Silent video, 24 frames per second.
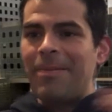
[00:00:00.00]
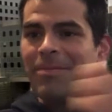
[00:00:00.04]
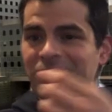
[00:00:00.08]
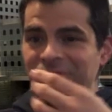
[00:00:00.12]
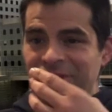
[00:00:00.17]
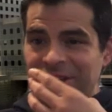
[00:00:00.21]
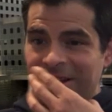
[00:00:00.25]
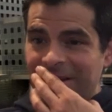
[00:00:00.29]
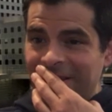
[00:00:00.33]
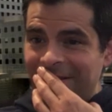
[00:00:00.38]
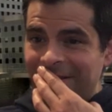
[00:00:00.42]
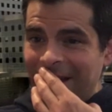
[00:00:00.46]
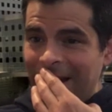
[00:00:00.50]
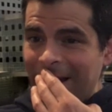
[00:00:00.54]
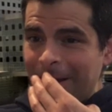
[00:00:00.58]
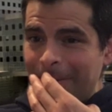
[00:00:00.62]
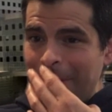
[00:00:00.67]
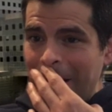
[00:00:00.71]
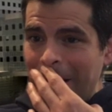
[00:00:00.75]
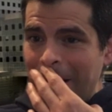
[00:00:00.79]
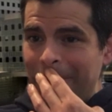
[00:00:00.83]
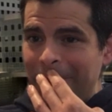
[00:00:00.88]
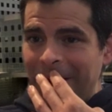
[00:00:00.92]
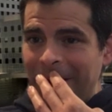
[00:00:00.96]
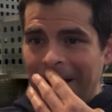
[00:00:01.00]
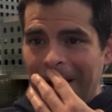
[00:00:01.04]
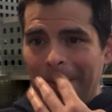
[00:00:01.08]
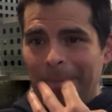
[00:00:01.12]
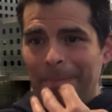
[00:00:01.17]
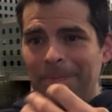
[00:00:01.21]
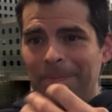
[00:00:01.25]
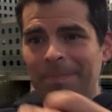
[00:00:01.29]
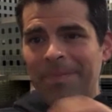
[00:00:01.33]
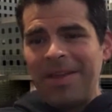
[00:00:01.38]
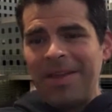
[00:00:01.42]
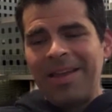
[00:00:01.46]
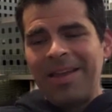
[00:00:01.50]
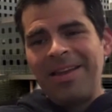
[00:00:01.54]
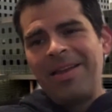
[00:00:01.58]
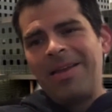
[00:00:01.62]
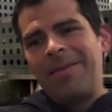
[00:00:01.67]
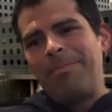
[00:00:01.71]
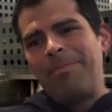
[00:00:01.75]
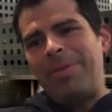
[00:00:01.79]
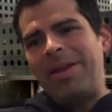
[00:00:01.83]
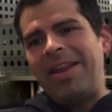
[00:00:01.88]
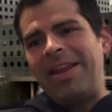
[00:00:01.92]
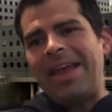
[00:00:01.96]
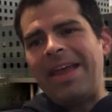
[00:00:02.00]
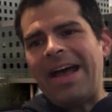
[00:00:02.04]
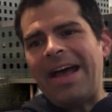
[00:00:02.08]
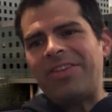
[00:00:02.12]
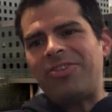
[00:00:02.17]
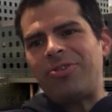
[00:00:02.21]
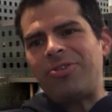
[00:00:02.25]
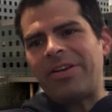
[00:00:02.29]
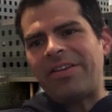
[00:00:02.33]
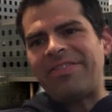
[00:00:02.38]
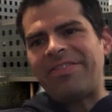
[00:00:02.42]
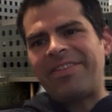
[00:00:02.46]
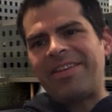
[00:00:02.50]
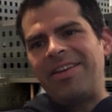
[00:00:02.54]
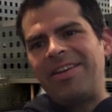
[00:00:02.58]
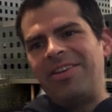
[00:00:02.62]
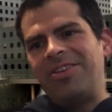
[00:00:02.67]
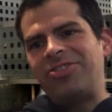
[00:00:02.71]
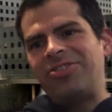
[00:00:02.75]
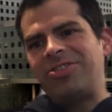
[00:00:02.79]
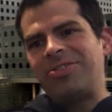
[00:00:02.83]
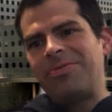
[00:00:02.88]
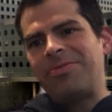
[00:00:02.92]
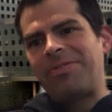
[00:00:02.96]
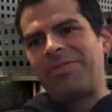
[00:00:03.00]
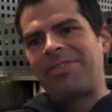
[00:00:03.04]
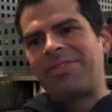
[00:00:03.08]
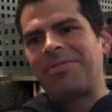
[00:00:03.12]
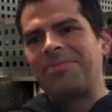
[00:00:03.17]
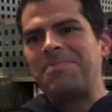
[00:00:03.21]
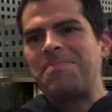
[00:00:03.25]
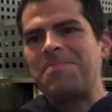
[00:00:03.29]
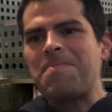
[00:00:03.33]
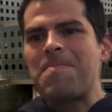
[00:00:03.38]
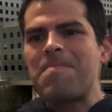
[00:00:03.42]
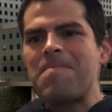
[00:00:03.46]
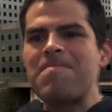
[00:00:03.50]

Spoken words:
She can talk about pediatric skin issues.